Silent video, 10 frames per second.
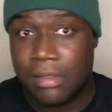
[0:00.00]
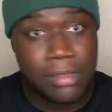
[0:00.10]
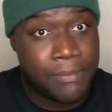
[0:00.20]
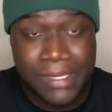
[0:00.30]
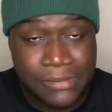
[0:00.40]

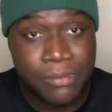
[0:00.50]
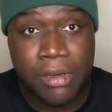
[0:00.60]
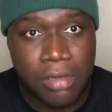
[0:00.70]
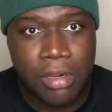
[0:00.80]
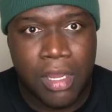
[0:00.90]
the best
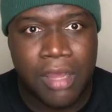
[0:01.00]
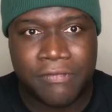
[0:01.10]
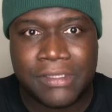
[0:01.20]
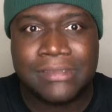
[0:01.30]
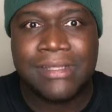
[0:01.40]
player on our
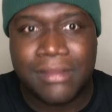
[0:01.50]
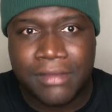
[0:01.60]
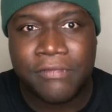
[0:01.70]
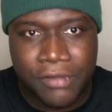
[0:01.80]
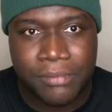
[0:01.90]
offense,
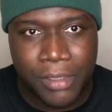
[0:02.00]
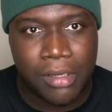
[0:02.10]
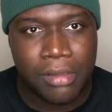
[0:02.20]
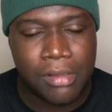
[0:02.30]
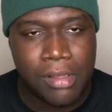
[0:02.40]
the football.